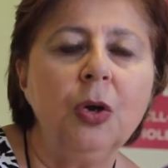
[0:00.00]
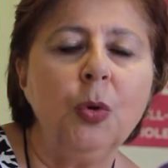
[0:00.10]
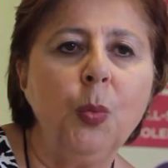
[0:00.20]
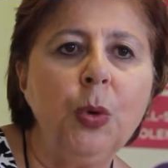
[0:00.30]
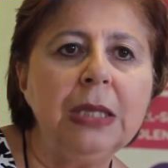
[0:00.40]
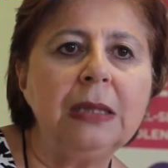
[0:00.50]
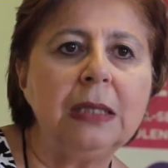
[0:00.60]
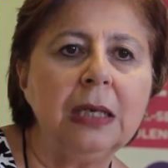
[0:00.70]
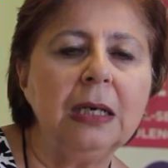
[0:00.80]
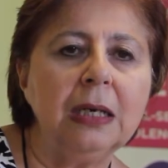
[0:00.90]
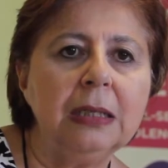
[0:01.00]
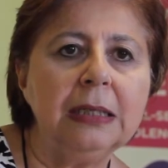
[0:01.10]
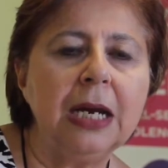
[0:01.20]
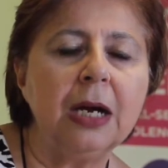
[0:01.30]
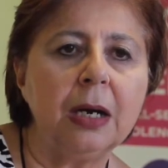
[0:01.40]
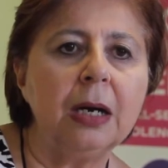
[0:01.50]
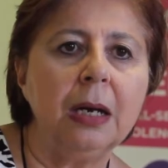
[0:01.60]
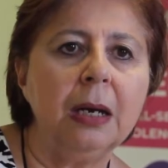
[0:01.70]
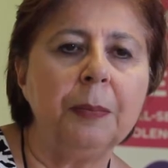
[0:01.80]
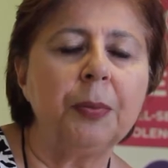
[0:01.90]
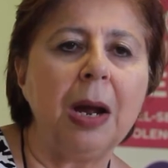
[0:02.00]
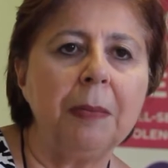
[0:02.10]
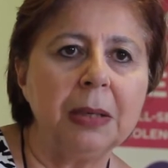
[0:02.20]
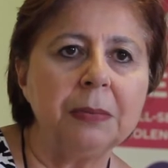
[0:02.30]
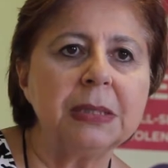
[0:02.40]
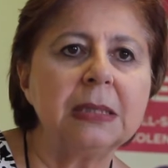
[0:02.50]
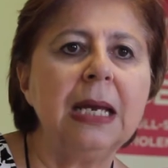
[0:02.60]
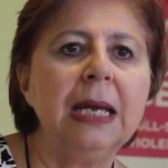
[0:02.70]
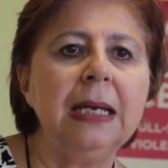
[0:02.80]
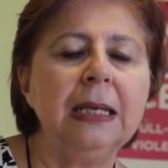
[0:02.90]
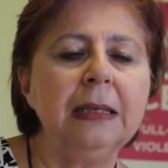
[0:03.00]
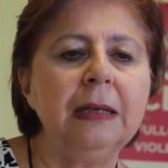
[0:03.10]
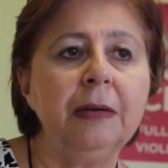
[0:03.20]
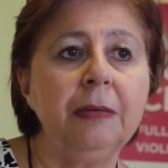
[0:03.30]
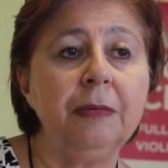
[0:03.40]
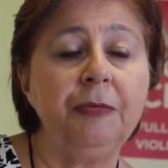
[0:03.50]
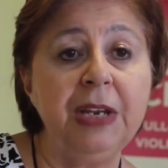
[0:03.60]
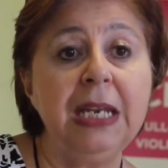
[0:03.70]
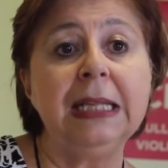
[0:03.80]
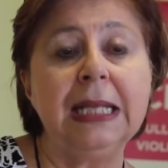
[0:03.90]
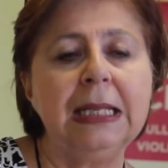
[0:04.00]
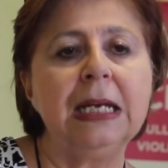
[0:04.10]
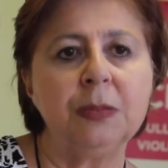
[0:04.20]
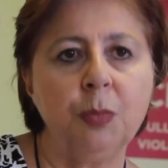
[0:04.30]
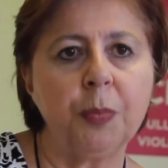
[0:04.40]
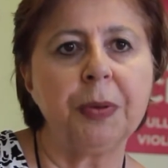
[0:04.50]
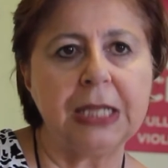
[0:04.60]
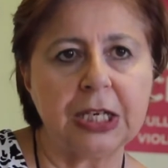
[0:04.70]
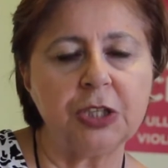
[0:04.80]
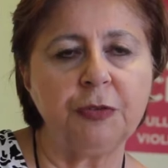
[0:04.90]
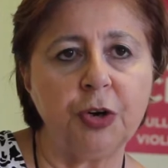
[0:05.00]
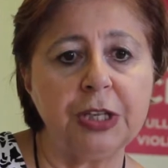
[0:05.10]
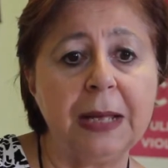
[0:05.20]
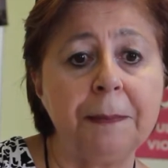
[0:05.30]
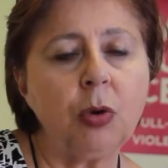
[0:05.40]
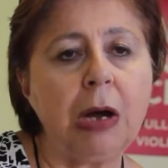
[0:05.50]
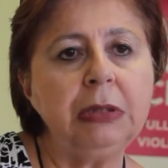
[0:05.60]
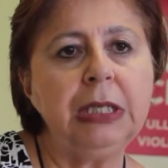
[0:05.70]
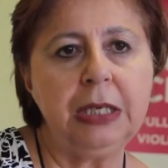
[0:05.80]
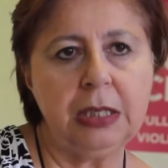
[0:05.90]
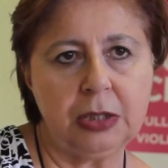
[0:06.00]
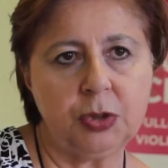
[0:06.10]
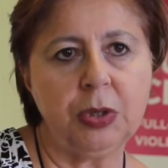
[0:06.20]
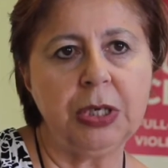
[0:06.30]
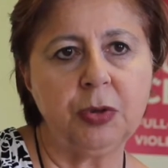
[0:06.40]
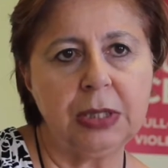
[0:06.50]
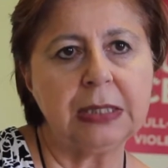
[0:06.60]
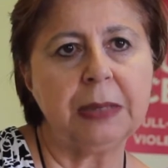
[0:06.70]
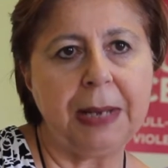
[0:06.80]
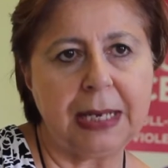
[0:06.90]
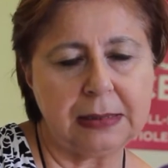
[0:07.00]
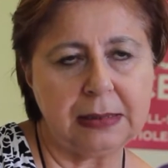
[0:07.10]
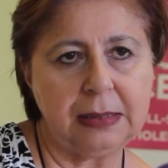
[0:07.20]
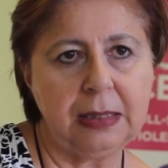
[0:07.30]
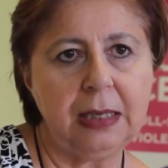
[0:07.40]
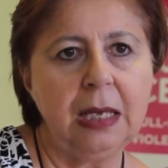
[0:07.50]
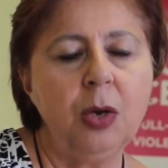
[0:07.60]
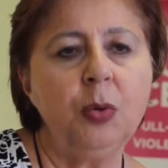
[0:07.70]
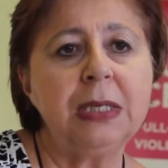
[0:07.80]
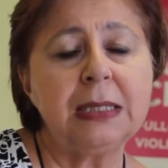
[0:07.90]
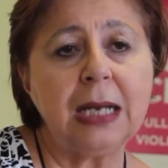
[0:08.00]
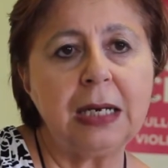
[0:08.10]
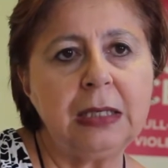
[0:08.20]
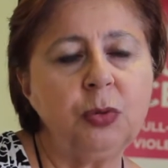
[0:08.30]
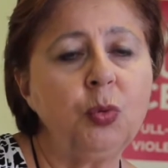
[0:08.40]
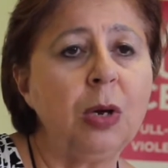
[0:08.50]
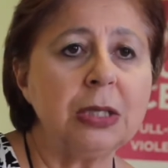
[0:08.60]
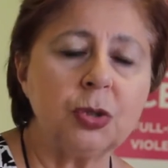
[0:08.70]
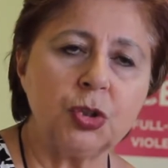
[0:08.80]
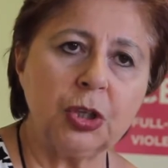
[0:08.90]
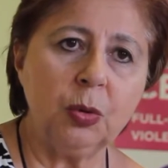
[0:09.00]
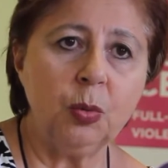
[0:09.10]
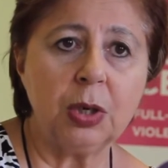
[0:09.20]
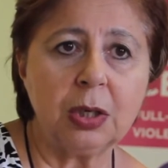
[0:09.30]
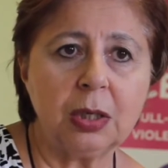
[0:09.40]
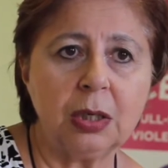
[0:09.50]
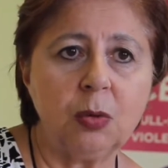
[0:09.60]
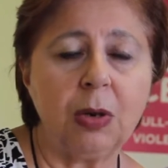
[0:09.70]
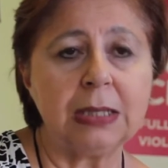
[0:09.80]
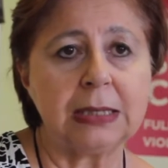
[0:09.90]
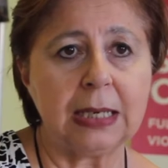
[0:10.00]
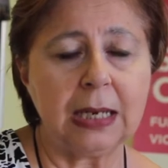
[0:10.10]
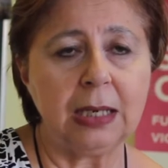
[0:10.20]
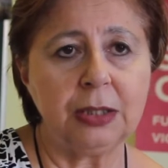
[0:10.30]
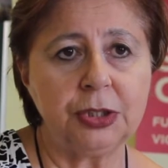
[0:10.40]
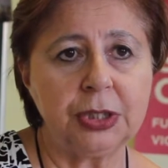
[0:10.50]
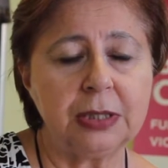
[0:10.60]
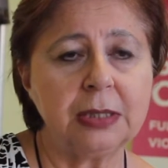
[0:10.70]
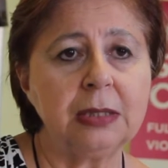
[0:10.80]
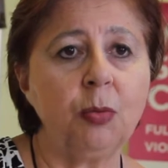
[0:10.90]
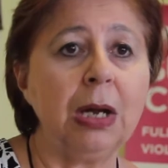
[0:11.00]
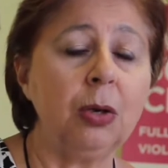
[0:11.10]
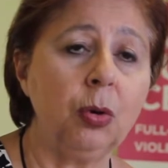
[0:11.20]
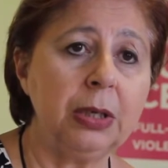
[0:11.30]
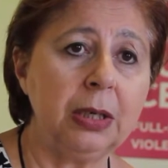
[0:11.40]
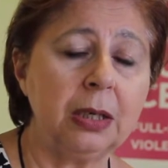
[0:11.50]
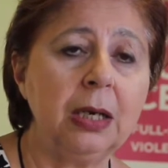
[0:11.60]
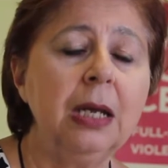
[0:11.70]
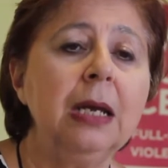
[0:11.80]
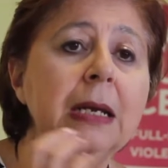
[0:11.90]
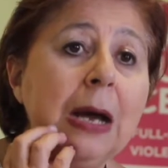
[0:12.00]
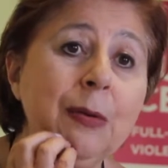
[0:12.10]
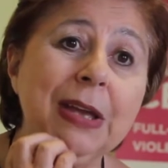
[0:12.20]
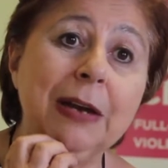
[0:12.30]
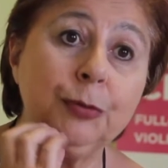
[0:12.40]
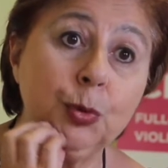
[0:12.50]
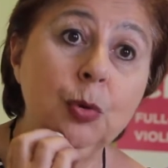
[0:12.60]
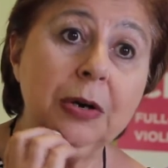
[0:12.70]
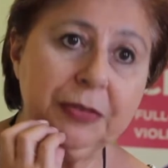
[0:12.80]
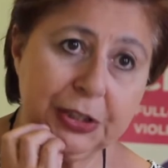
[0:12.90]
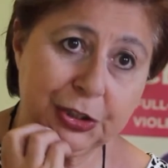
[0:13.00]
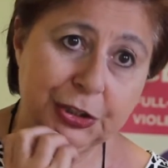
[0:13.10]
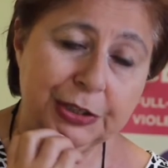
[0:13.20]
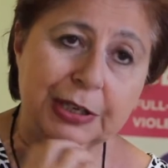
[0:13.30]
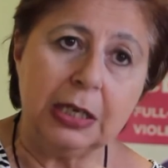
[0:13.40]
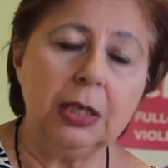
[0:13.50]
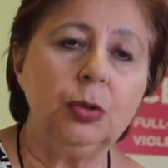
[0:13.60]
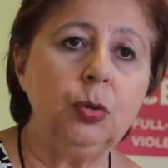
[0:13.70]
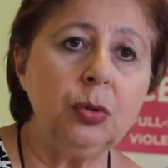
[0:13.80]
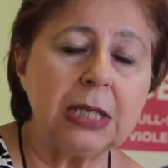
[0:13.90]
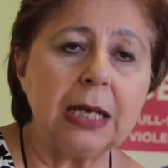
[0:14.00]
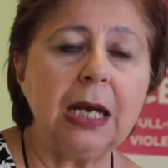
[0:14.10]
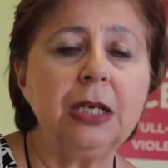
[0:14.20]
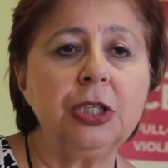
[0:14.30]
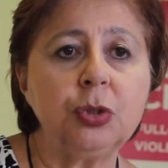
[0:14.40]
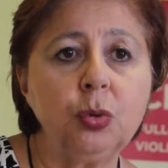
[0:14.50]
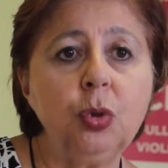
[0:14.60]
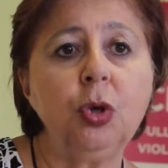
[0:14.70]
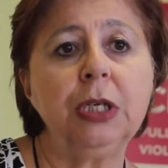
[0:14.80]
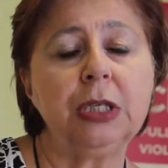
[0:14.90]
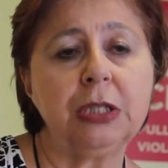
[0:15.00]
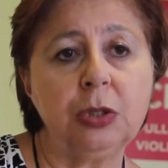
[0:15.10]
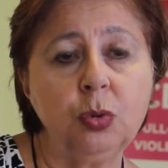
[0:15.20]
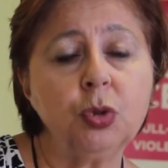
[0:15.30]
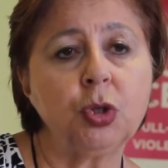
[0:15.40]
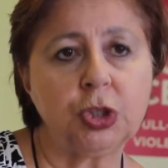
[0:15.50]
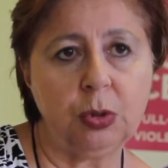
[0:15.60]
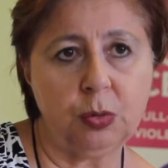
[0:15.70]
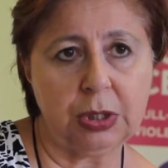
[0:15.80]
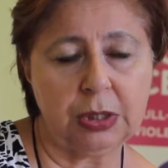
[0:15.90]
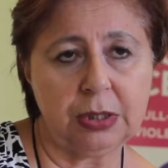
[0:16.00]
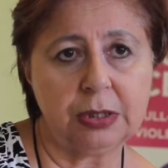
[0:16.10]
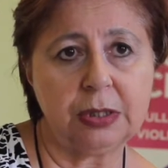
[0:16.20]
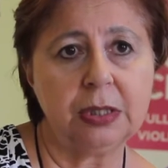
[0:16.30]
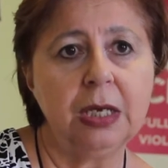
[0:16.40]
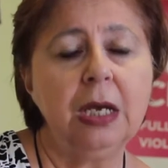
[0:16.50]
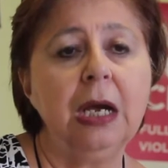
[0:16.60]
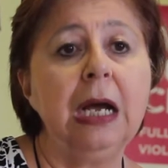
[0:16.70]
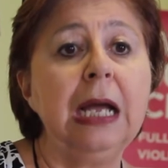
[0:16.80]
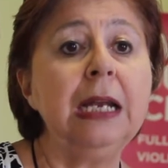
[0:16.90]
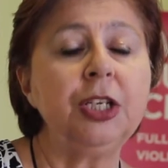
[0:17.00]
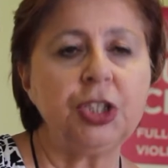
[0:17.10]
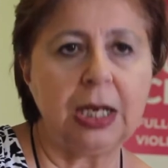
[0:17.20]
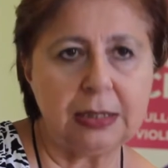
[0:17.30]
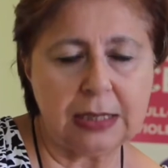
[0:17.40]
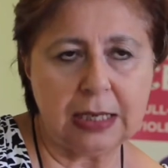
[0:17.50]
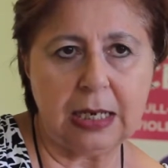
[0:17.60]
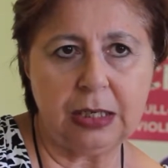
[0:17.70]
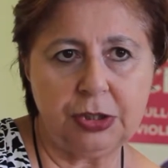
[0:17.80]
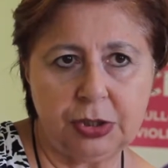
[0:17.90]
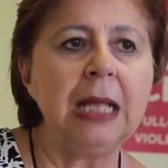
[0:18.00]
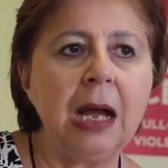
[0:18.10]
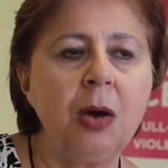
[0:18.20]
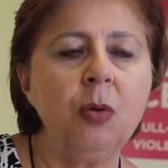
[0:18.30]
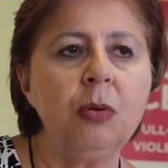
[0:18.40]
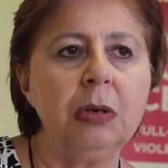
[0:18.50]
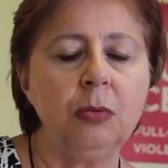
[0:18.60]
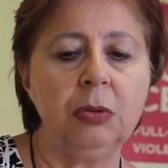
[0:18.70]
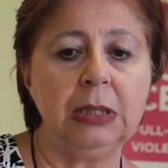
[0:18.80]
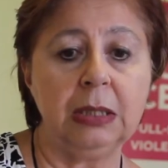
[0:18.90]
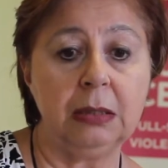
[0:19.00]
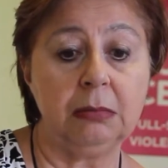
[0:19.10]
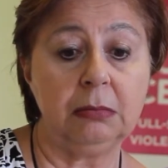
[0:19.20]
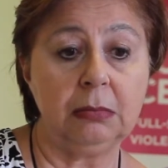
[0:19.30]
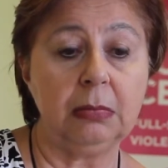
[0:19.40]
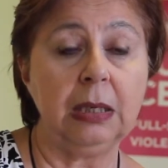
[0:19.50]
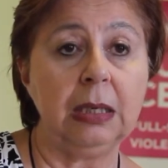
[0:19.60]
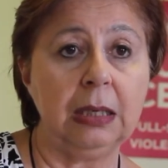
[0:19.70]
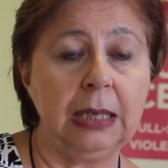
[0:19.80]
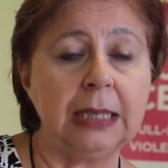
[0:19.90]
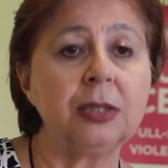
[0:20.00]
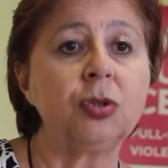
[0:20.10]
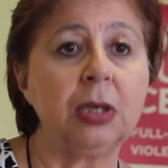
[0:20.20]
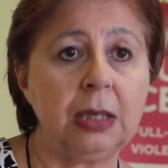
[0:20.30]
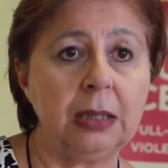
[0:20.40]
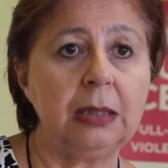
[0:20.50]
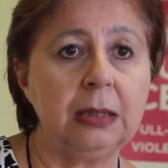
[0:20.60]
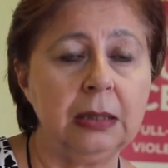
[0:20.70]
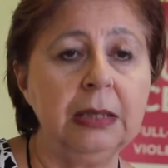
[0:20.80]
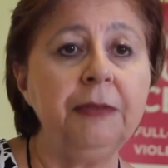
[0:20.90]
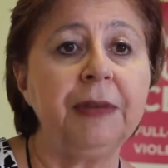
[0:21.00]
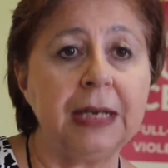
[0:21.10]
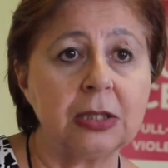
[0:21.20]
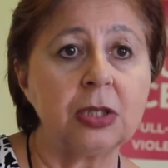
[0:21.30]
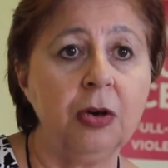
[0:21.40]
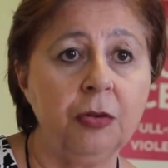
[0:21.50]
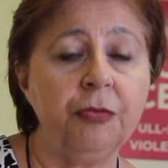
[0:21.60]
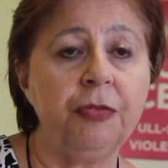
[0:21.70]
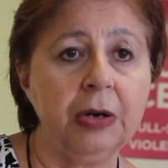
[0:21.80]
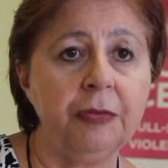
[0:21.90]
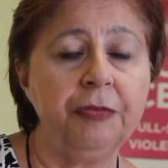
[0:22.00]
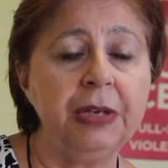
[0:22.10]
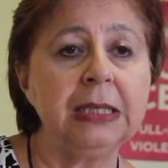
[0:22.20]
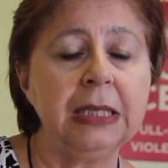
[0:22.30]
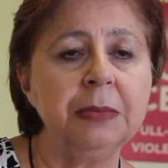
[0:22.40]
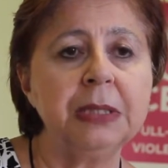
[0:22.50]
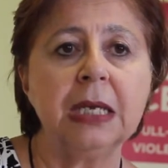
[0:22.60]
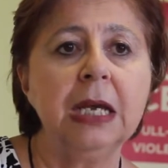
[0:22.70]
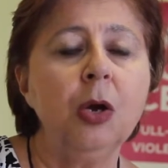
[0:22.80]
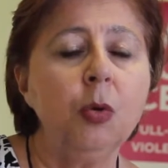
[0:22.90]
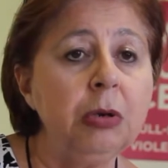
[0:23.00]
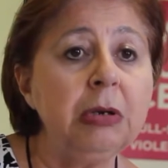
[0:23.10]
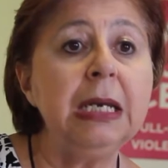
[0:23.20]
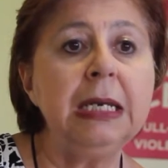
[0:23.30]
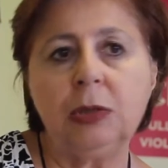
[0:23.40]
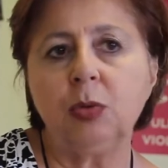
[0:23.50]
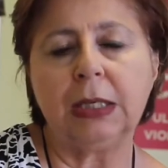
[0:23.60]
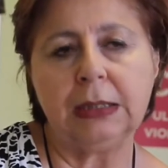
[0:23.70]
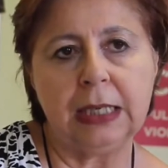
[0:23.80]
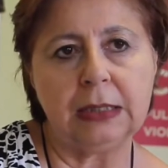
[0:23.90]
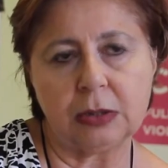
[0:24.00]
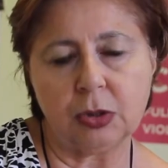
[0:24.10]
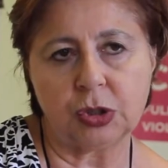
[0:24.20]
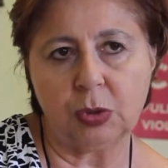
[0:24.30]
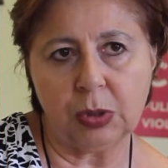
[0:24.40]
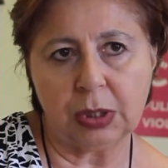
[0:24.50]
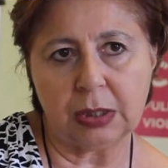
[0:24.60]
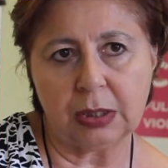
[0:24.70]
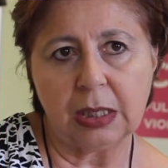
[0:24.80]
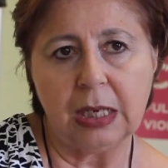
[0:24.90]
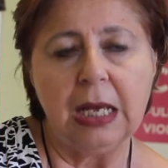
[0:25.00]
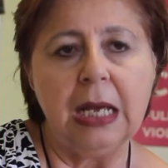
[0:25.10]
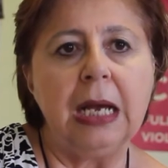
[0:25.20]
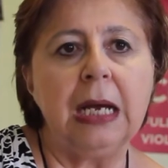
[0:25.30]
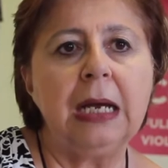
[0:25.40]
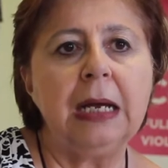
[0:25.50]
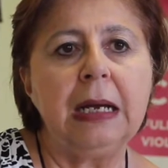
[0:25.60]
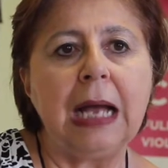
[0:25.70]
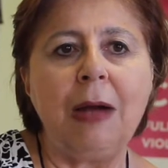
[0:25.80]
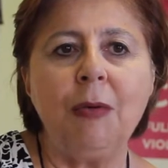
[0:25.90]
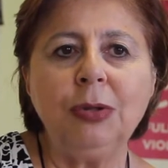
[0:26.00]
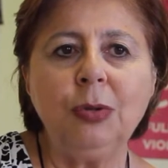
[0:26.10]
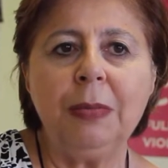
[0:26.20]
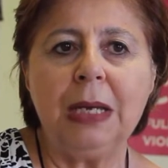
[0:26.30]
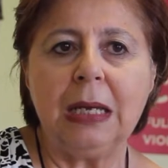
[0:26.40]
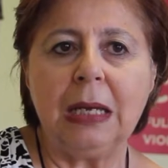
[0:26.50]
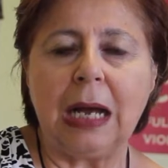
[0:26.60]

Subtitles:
with their problems and feeling that there is more protection for them. Throughout the years, we increased capacity. We started with 1 social worker, 1 psychologist, 1 lawyer. Now we have 2 of each. 2 psychologists, 2 lawyers, and 2 social workers, and a child psychologist. Now with the extra influx of victims, we really need to add another social worker. I want to make